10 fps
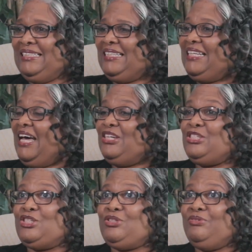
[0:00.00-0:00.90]
a lot of
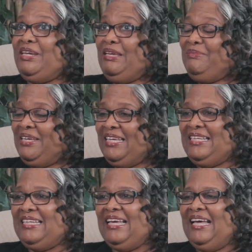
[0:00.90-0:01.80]

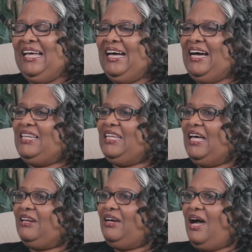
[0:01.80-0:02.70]
screaming, a
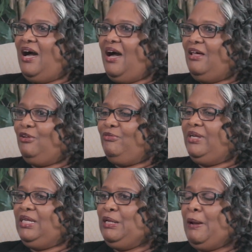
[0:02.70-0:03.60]
lot of
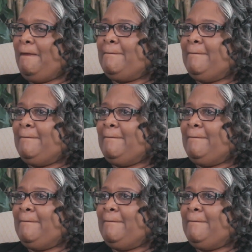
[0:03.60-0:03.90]
hollering,